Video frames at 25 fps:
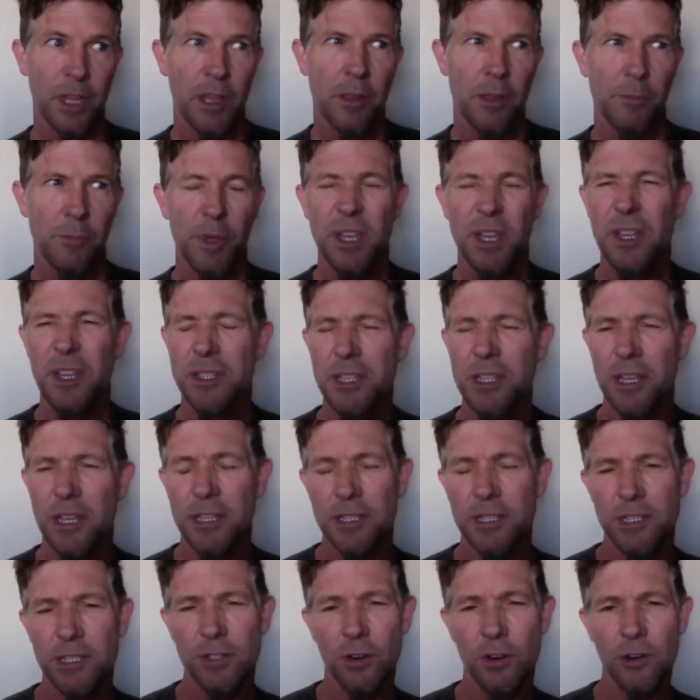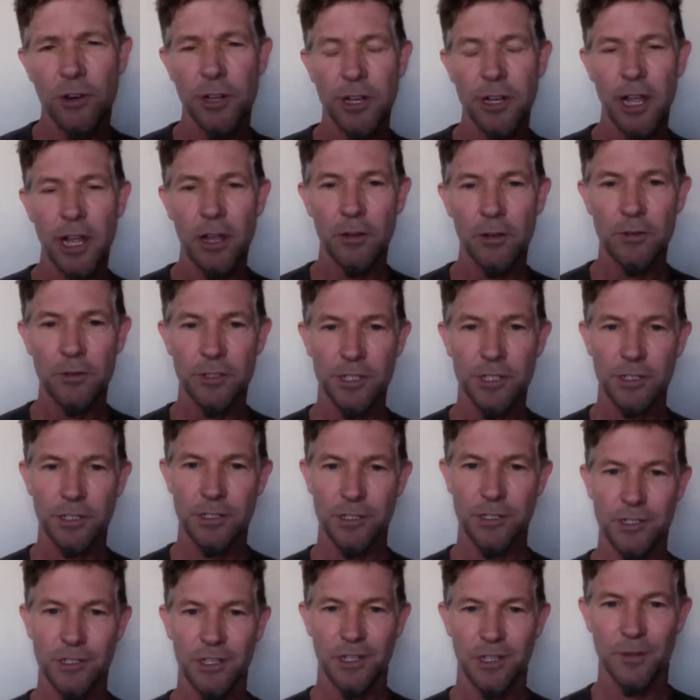because I started out
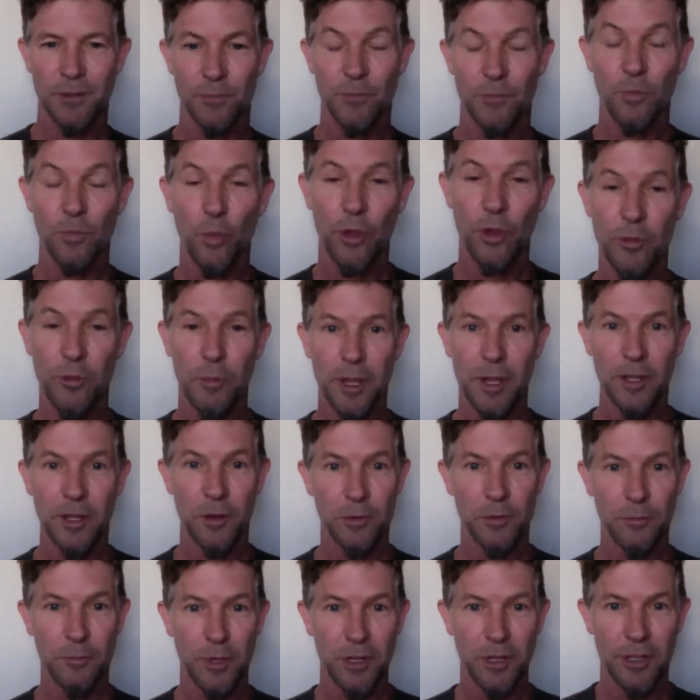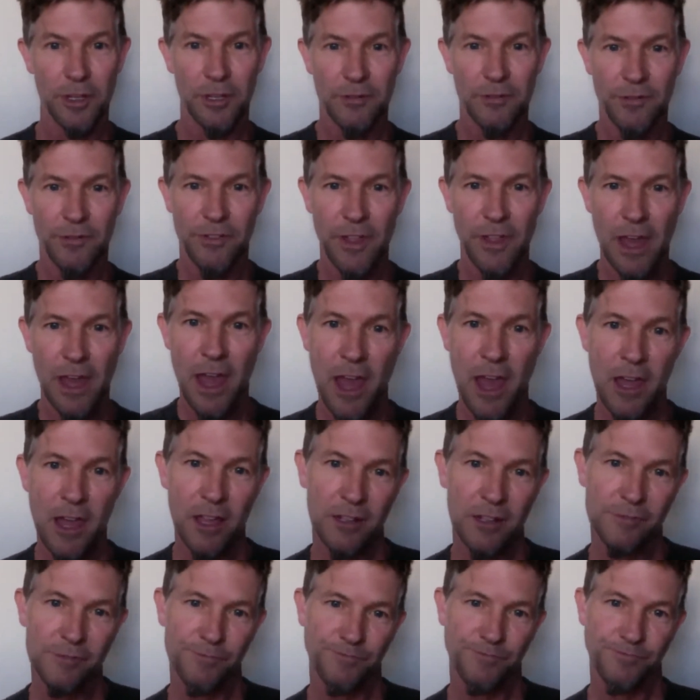just um, with my own belief that
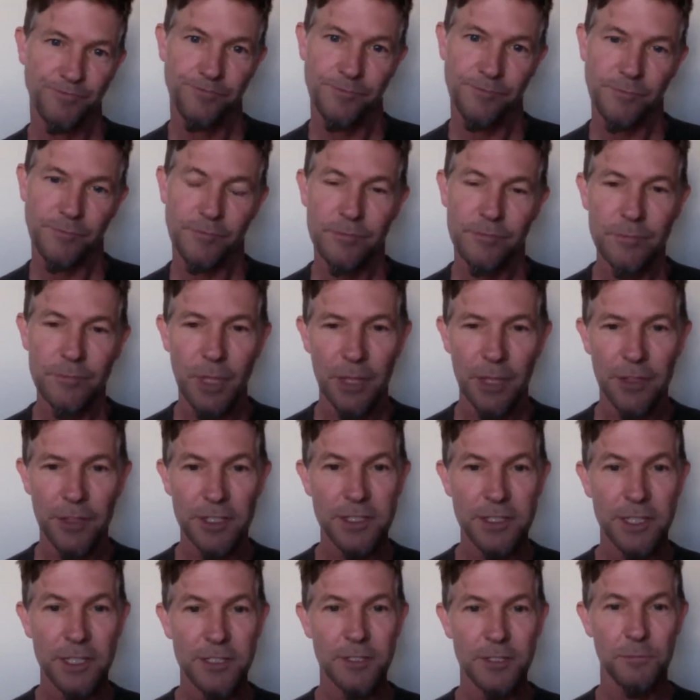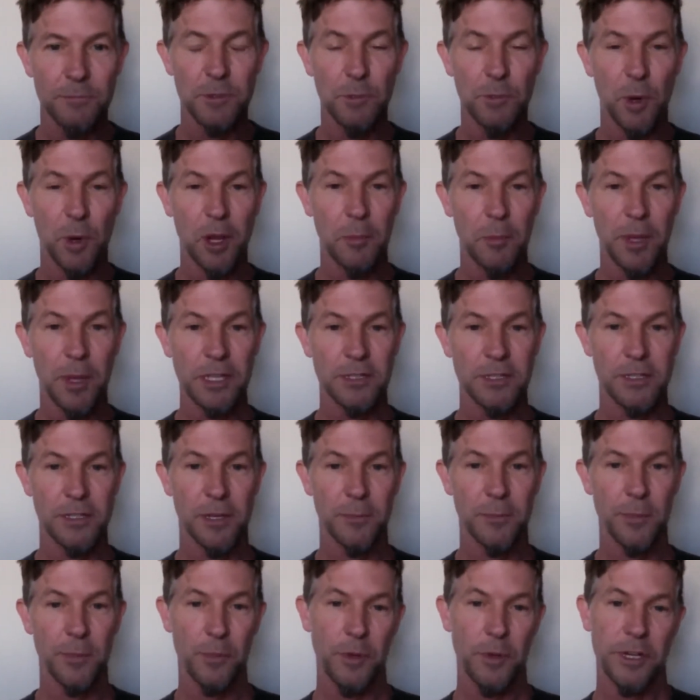the system's pretty messed
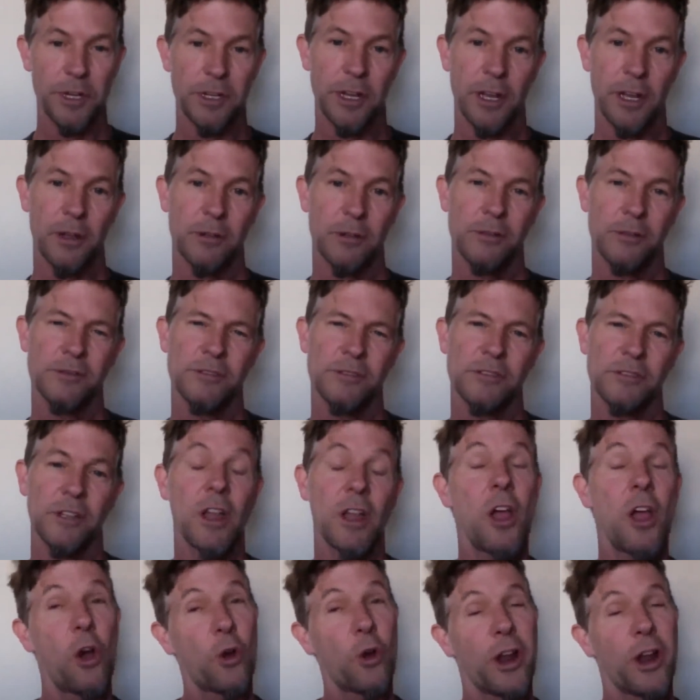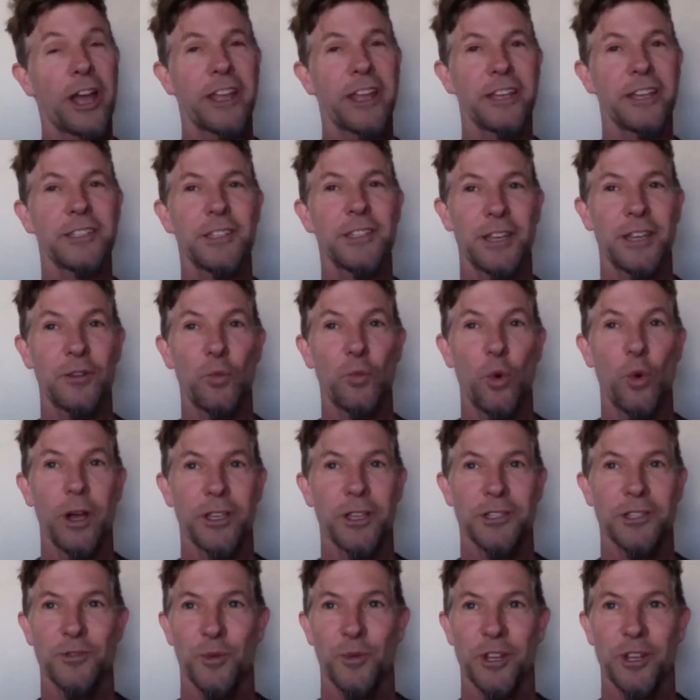up right now, or I guess it
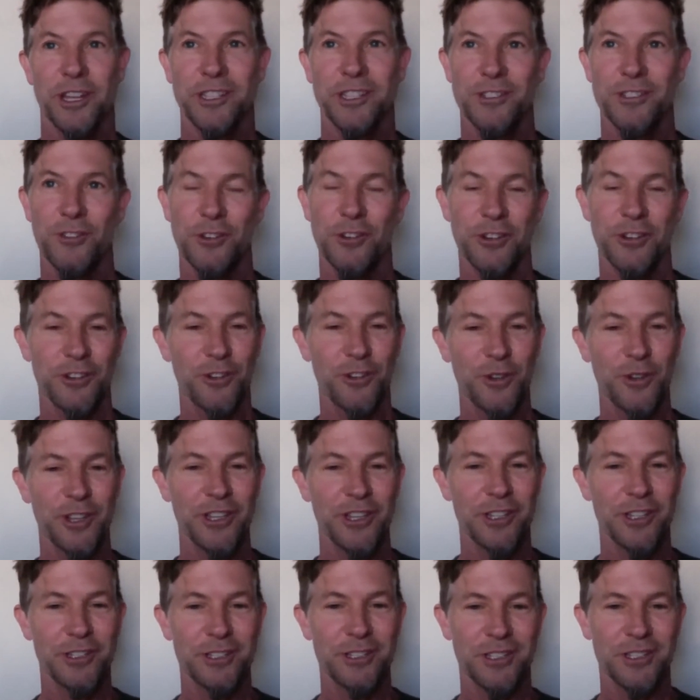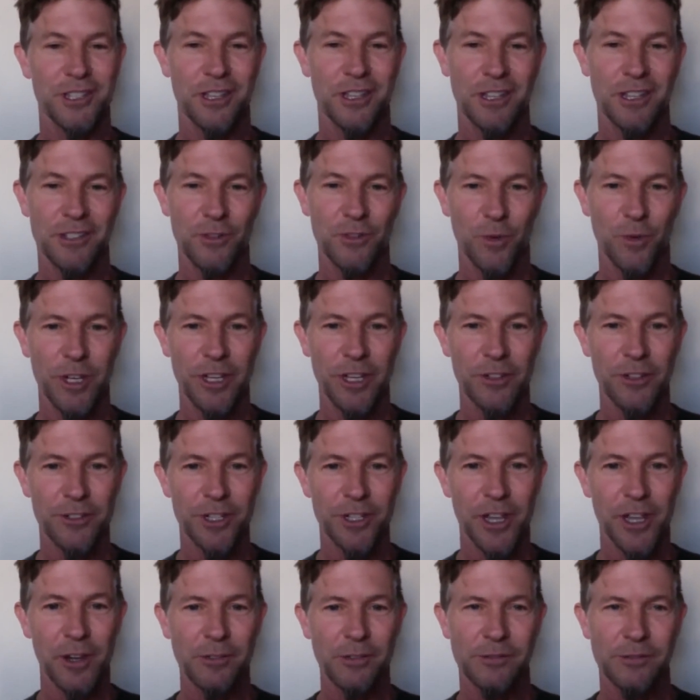was when I started doing this uh, 20 years
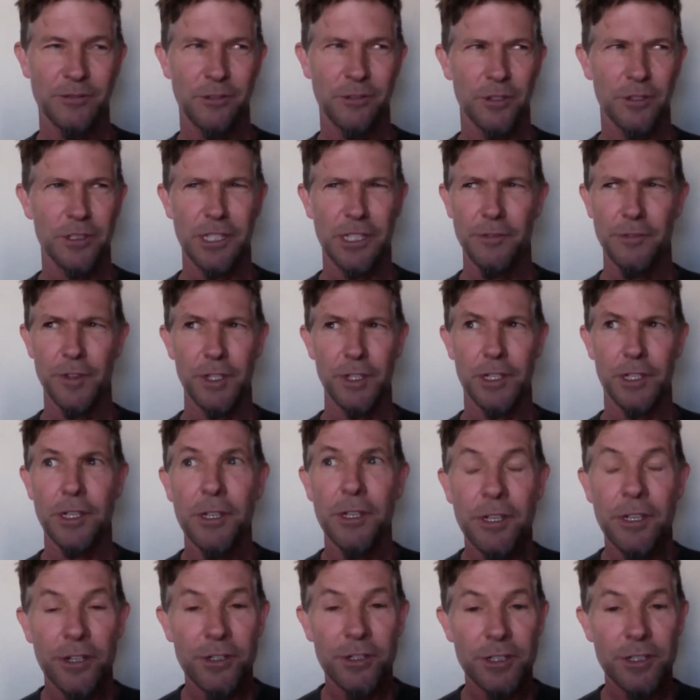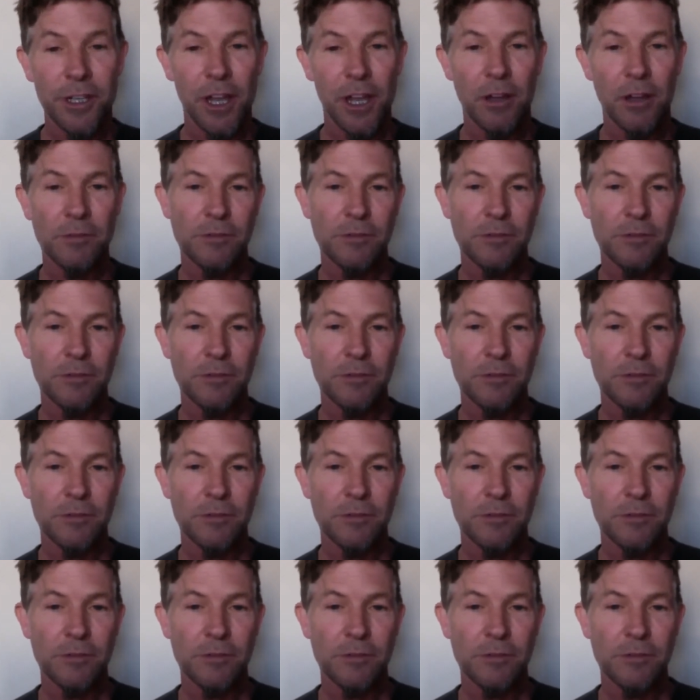ago or 17 years ago.